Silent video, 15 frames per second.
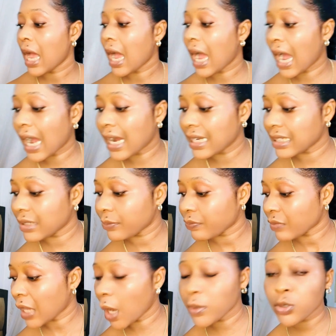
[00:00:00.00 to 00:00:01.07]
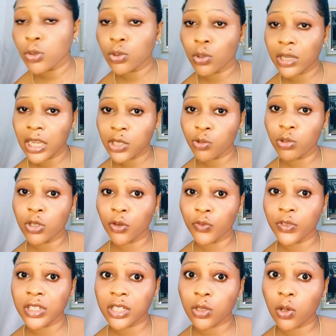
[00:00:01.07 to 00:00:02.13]
and helps you to get rid
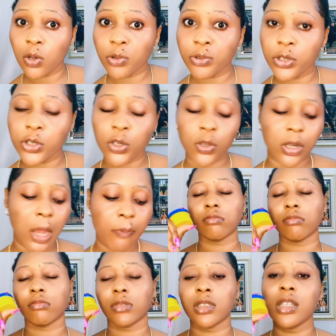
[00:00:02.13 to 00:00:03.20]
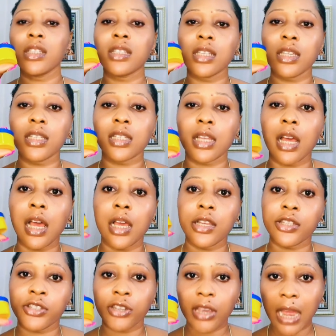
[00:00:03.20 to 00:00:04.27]
of discoloration. This is
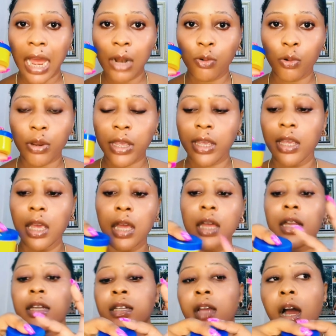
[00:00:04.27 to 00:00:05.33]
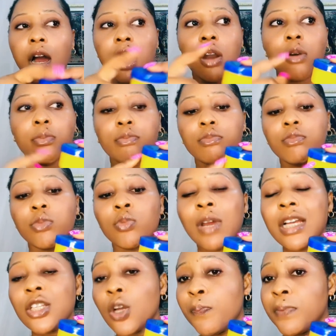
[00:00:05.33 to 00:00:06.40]
JRA. The
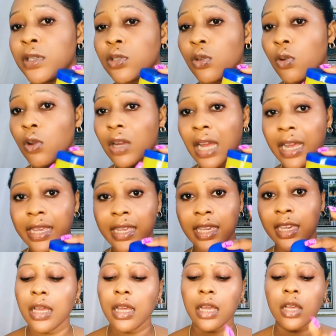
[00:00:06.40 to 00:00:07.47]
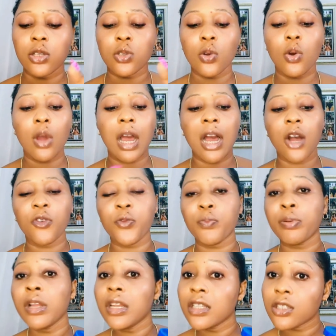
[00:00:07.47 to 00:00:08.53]
write-up is no longer here, so I've
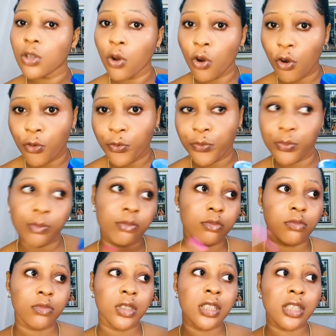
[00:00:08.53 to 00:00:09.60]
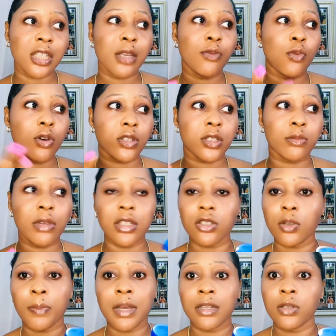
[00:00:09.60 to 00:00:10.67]
peeled it off. The thing was messed
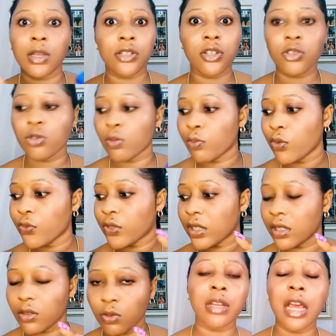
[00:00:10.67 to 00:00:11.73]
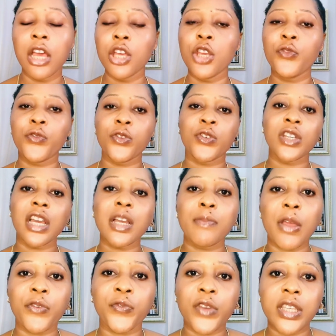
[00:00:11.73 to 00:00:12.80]
up, and so I just removed it. If you check
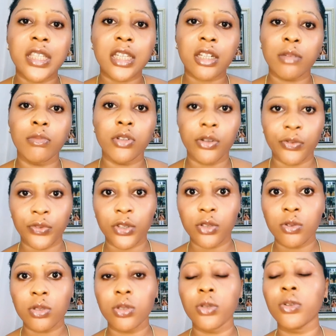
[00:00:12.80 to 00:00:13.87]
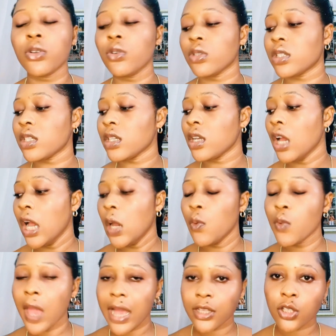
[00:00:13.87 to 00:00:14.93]
my face cream reviews, you're going to see
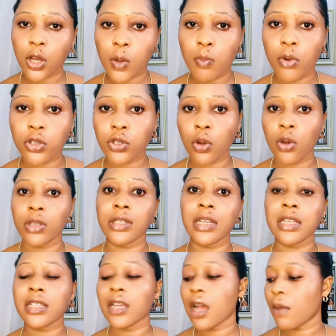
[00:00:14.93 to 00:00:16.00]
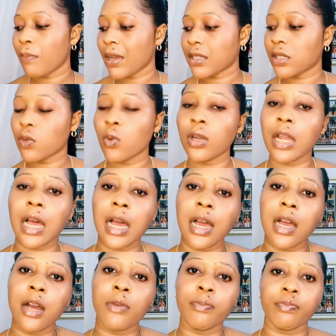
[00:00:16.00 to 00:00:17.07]
where I talk much on this particular
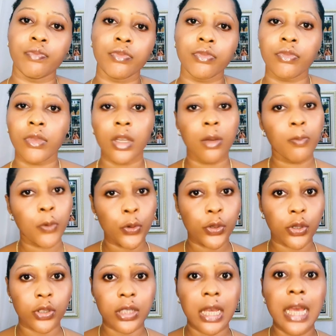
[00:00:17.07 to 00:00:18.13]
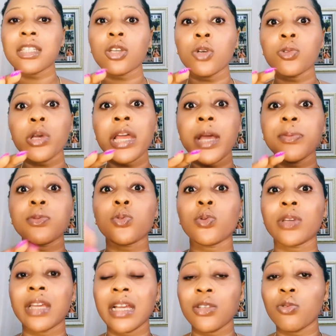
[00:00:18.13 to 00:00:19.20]
product. It also helps to
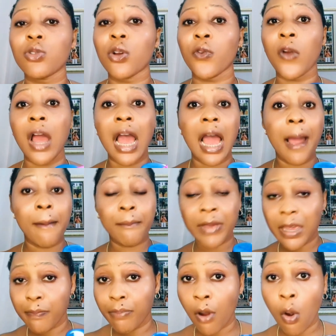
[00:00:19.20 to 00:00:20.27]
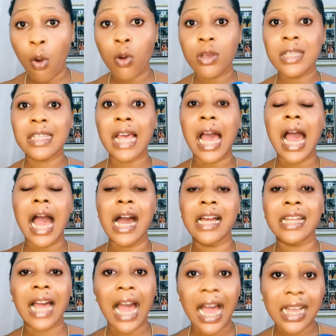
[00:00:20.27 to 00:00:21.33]
get rid of pimples
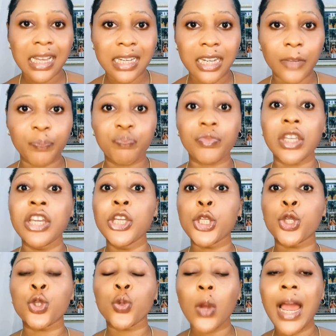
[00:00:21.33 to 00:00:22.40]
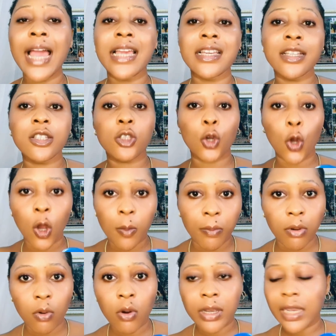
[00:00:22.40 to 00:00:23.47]
and acne. It dries it
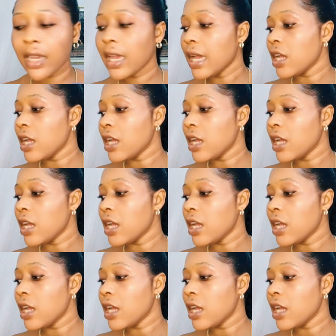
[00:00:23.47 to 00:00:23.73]
up, okay?